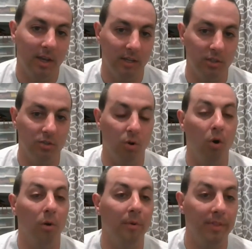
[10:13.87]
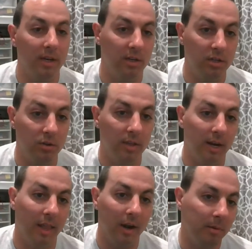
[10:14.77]
it's just a horrible thing to do that
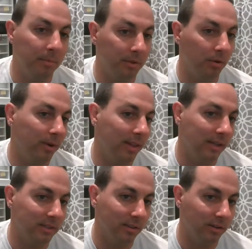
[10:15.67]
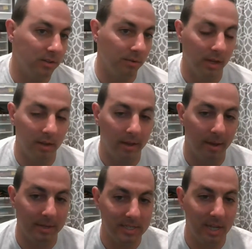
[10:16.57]
a lot of people don't realize that they're doing.
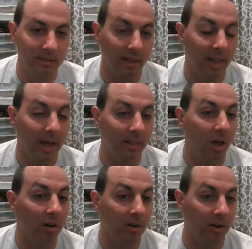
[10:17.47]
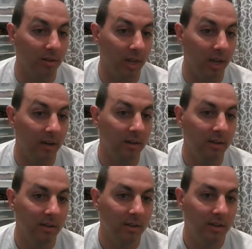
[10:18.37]
It takes a lot longer than,
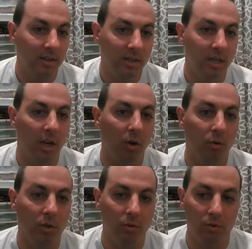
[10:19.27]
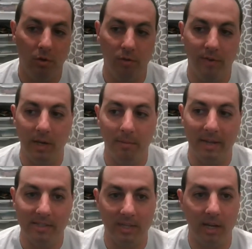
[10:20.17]
you feed them
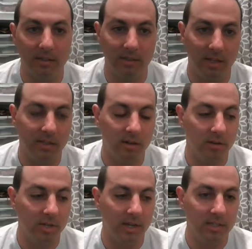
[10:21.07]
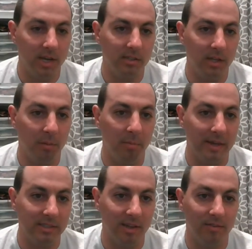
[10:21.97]
at 6, they start digesting
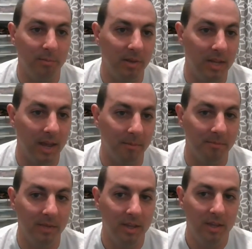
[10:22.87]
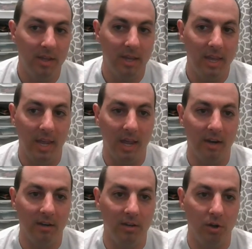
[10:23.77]
by 7 p.m.
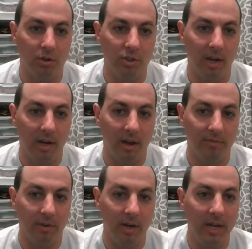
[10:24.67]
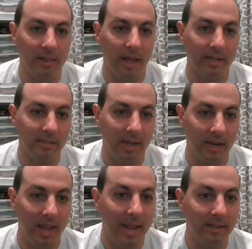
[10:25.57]
and you're shutting off their heat lights
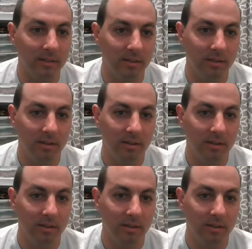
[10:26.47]
at 8.